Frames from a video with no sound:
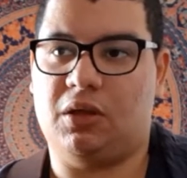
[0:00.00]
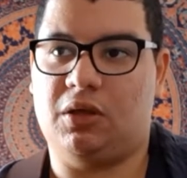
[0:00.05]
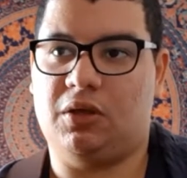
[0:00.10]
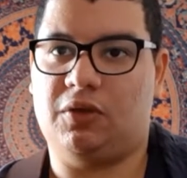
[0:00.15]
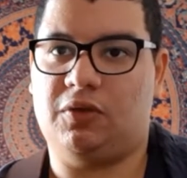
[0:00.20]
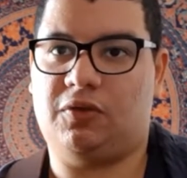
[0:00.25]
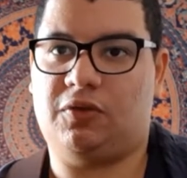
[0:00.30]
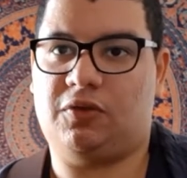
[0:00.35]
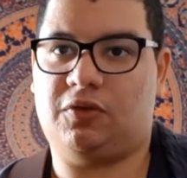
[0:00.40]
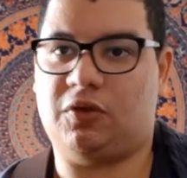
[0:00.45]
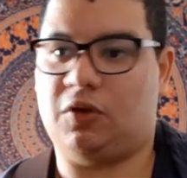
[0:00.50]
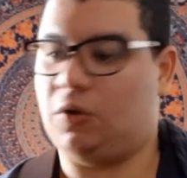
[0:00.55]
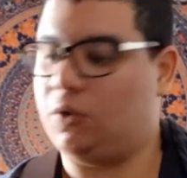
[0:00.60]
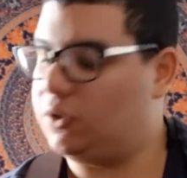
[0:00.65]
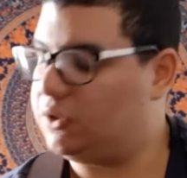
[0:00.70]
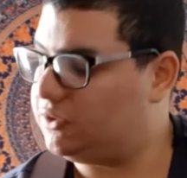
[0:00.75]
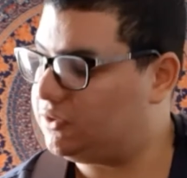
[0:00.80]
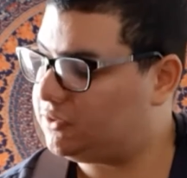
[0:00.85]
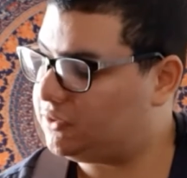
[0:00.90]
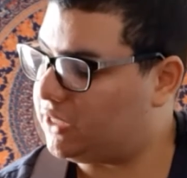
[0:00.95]
So
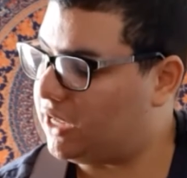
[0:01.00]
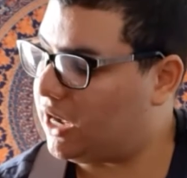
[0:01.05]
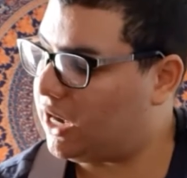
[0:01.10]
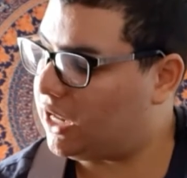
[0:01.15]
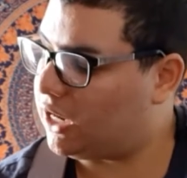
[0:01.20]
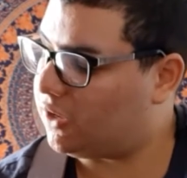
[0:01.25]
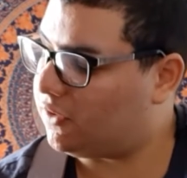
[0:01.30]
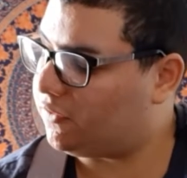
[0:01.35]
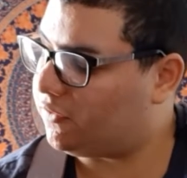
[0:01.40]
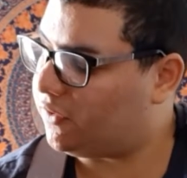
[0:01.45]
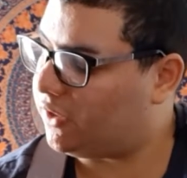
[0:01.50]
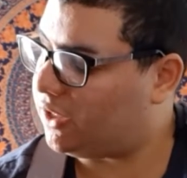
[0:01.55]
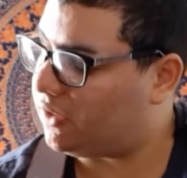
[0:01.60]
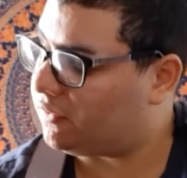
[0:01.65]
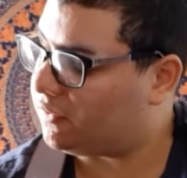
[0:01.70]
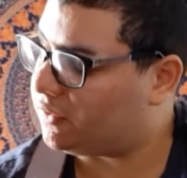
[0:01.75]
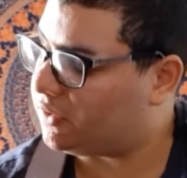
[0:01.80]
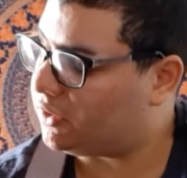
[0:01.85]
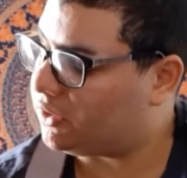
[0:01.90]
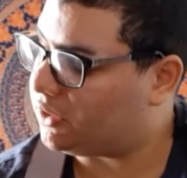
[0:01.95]
instead of
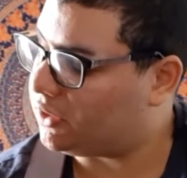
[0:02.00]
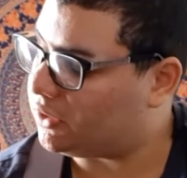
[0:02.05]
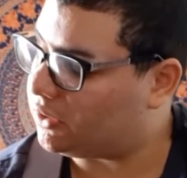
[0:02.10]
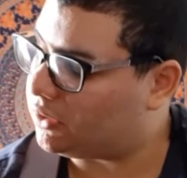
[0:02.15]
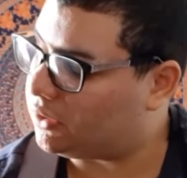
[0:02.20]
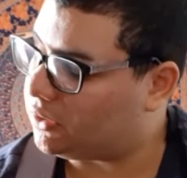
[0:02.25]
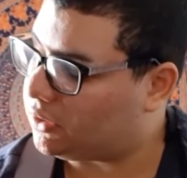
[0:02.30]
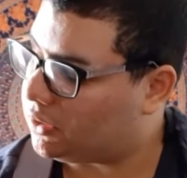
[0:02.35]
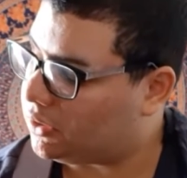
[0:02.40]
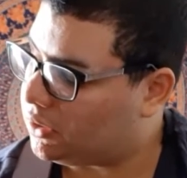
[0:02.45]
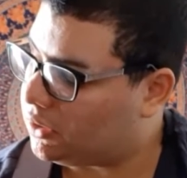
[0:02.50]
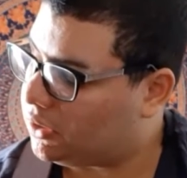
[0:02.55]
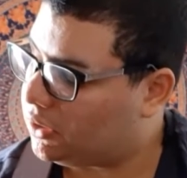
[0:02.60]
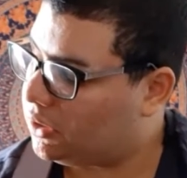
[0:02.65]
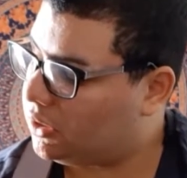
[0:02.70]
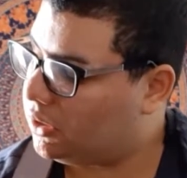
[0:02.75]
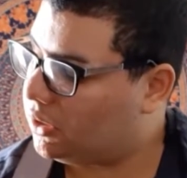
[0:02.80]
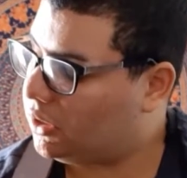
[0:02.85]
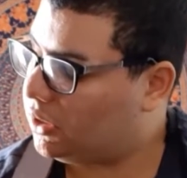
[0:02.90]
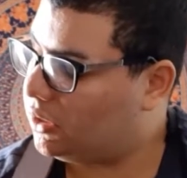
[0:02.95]
having
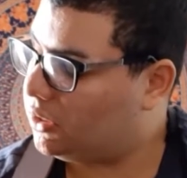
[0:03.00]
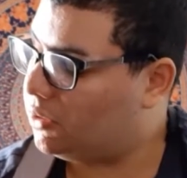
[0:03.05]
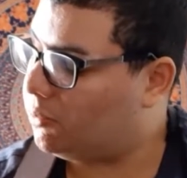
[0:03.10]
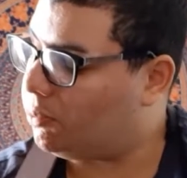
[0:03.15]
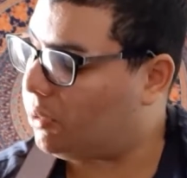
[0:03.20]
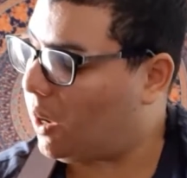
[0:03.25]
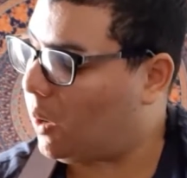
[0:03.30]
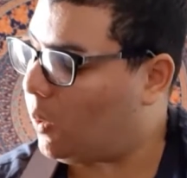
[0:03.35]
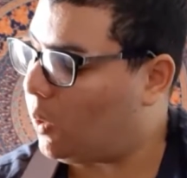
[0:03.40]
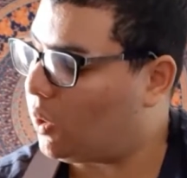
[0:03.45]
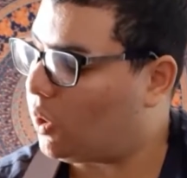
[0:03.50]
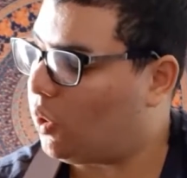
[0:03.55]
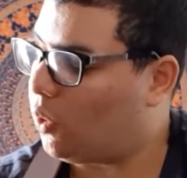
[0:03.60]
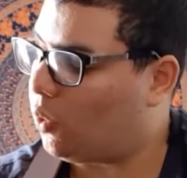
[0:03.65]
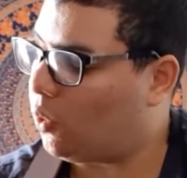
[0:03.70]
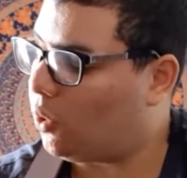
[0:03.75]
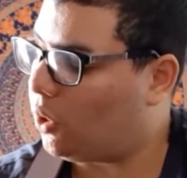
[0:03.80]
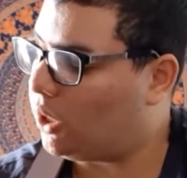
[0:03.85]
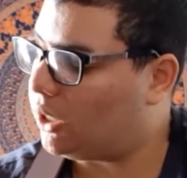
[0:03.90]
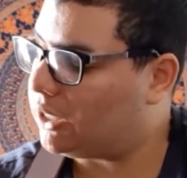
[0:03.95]
the power
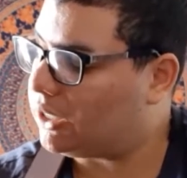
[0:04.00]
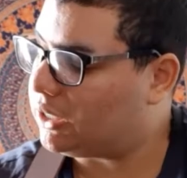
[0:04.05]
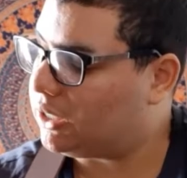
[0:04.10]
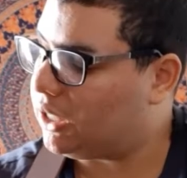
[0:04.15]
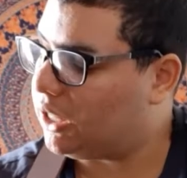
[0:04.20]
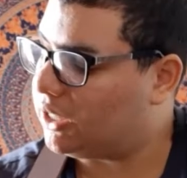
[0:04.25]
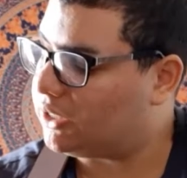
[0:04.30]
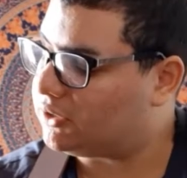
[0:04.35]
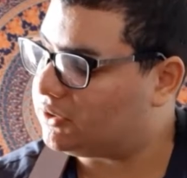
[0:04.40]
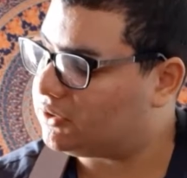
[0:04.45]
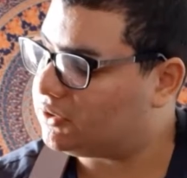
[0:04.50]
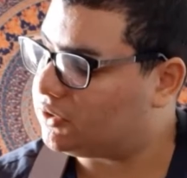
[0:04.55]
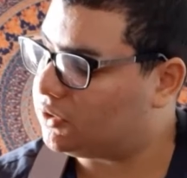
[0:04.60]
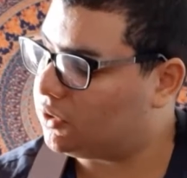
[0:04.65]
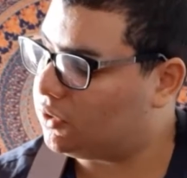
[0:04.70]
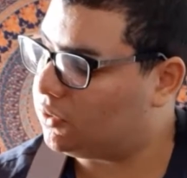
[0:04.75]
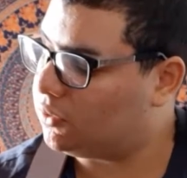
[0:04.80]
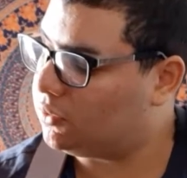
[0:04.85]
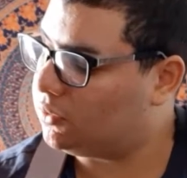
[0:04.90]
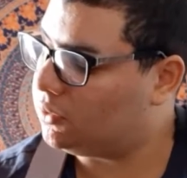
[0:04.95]
chord like
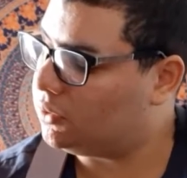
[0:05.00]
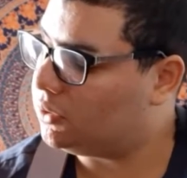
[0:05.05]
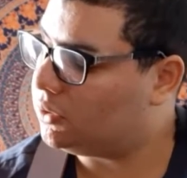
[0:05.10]
so,